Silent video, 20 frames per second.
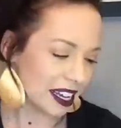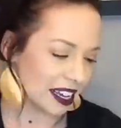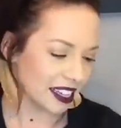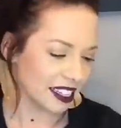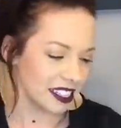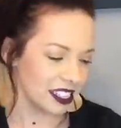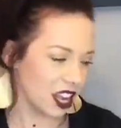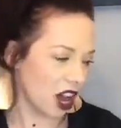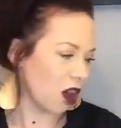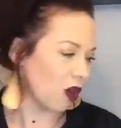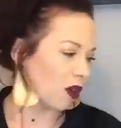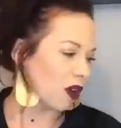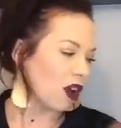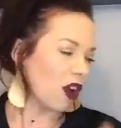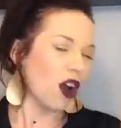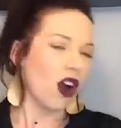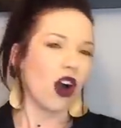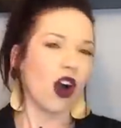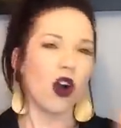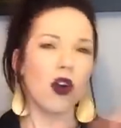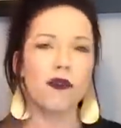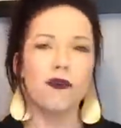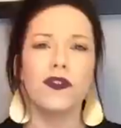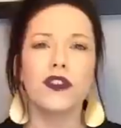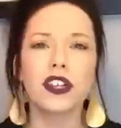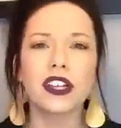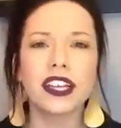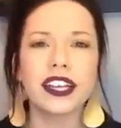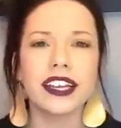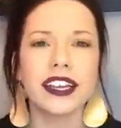So,
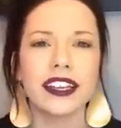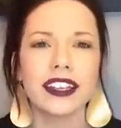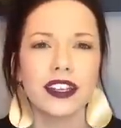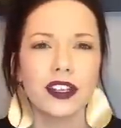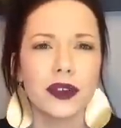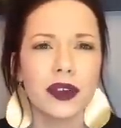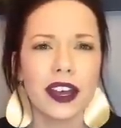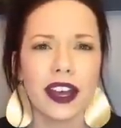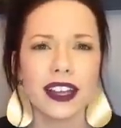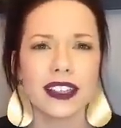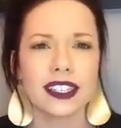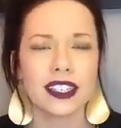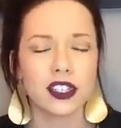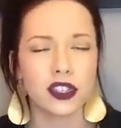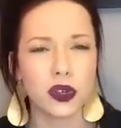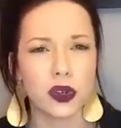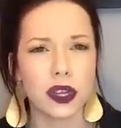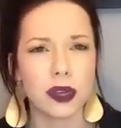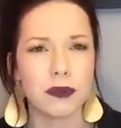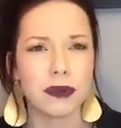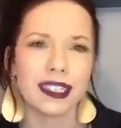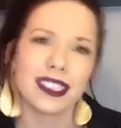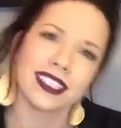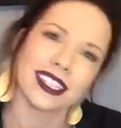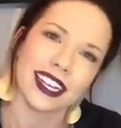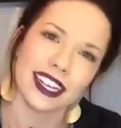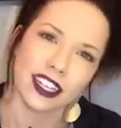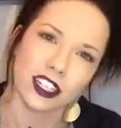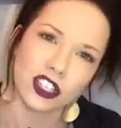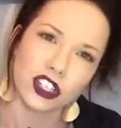hopefully, you guys enjoyed being
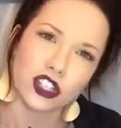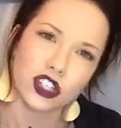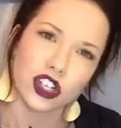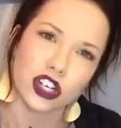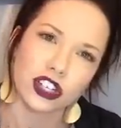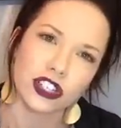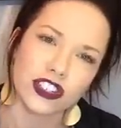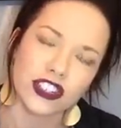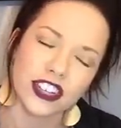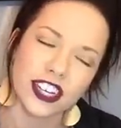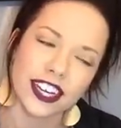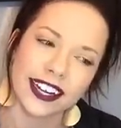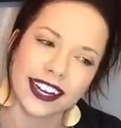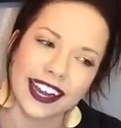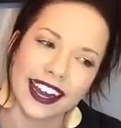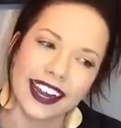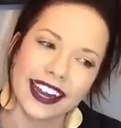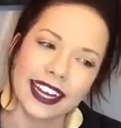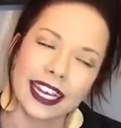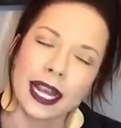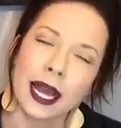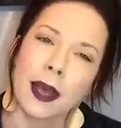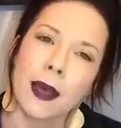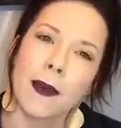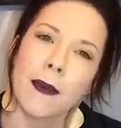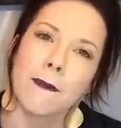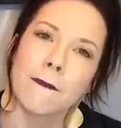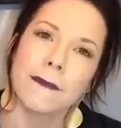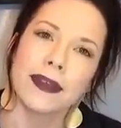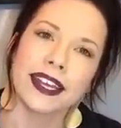taken to church today
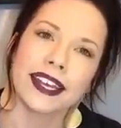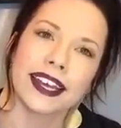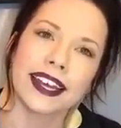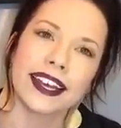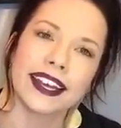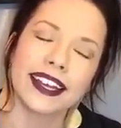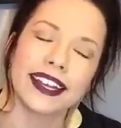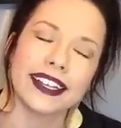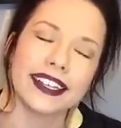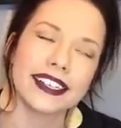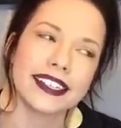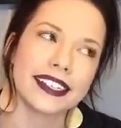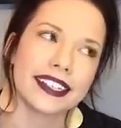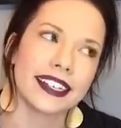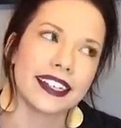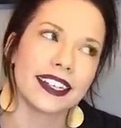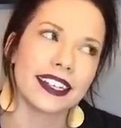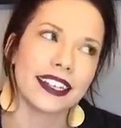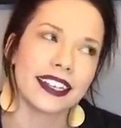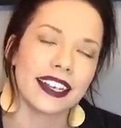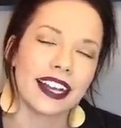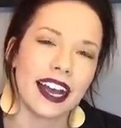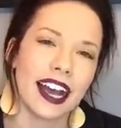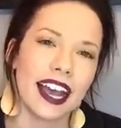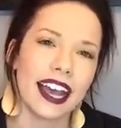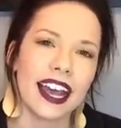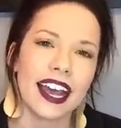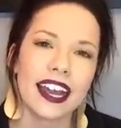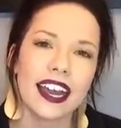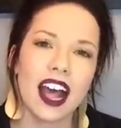because I
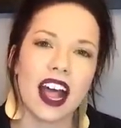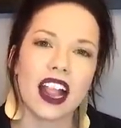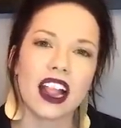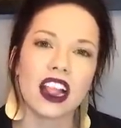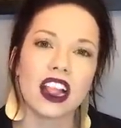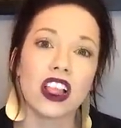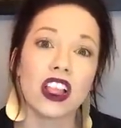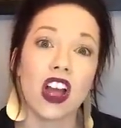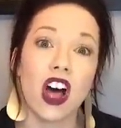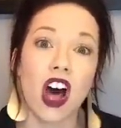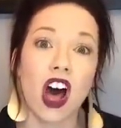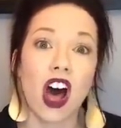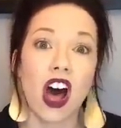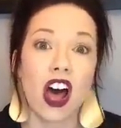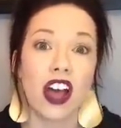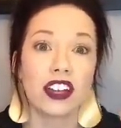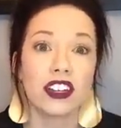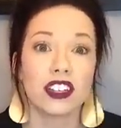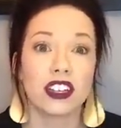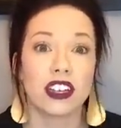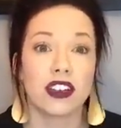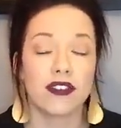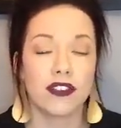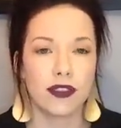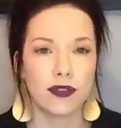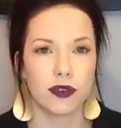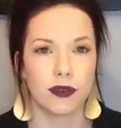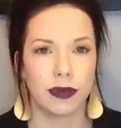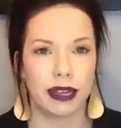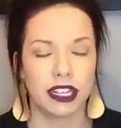had a lot of
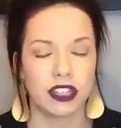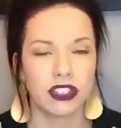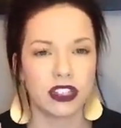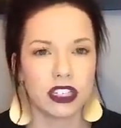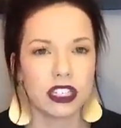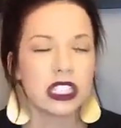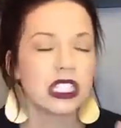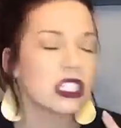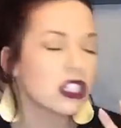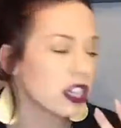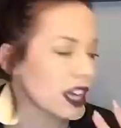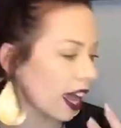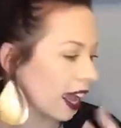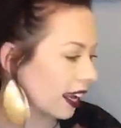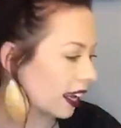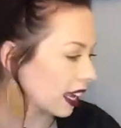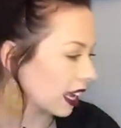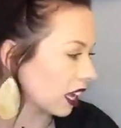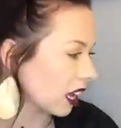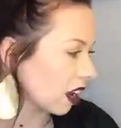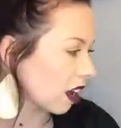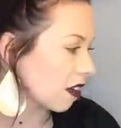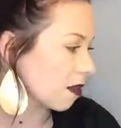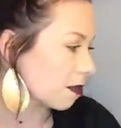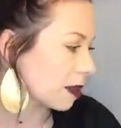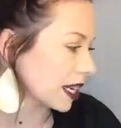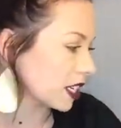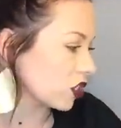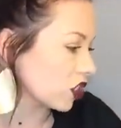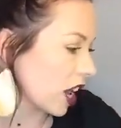information to kind of get off
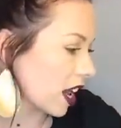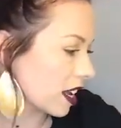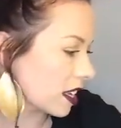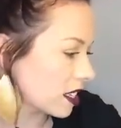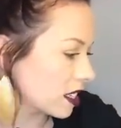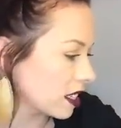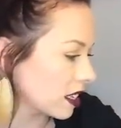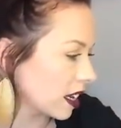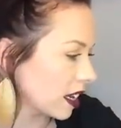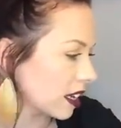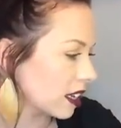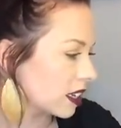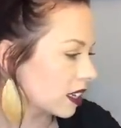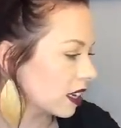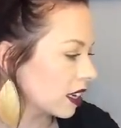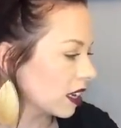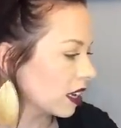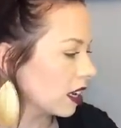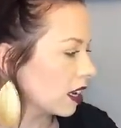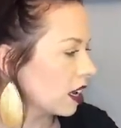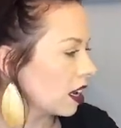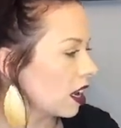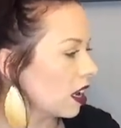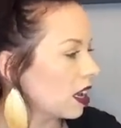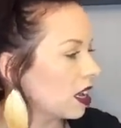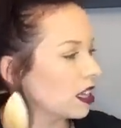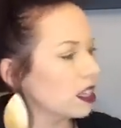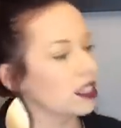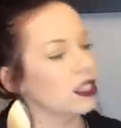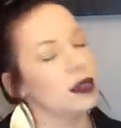my chest and
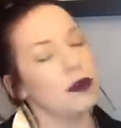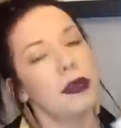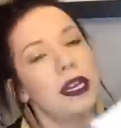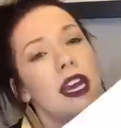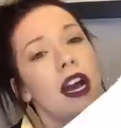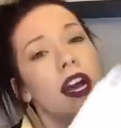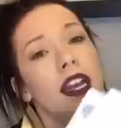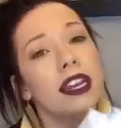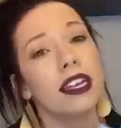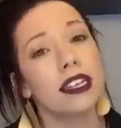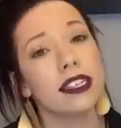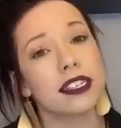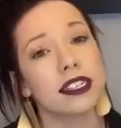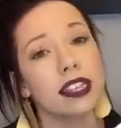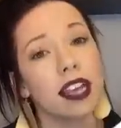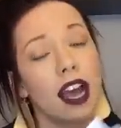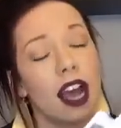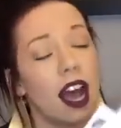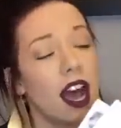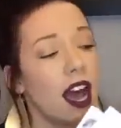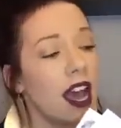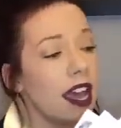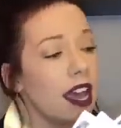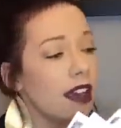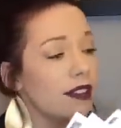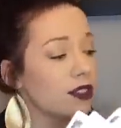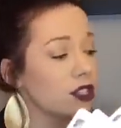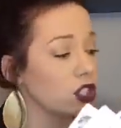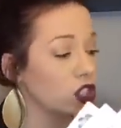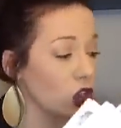to be honest, I have
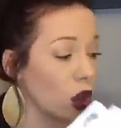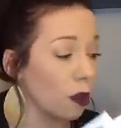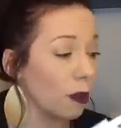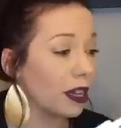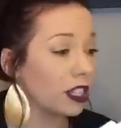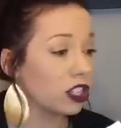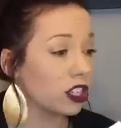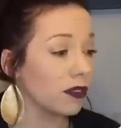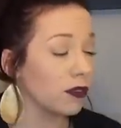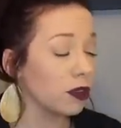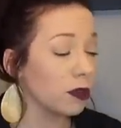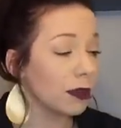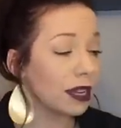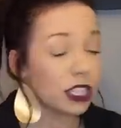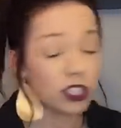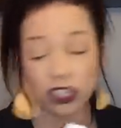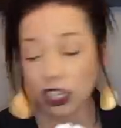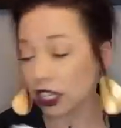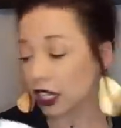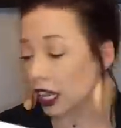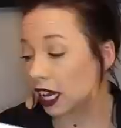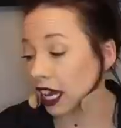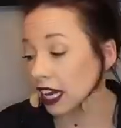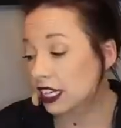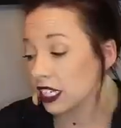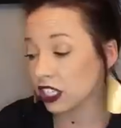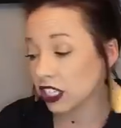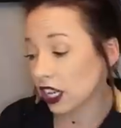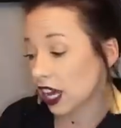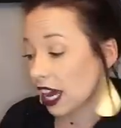so much information that I,
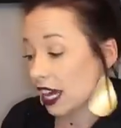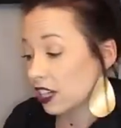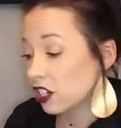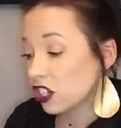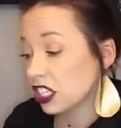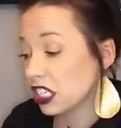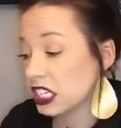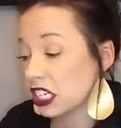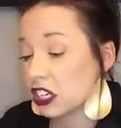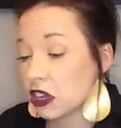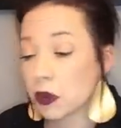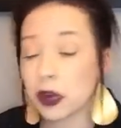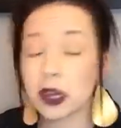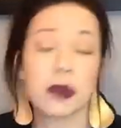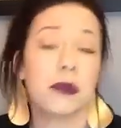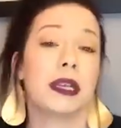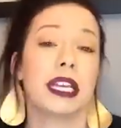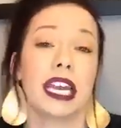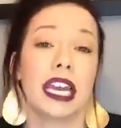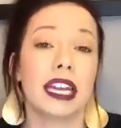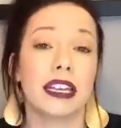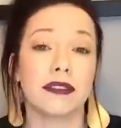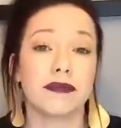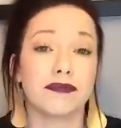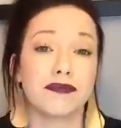did, I just didn't know where to begin.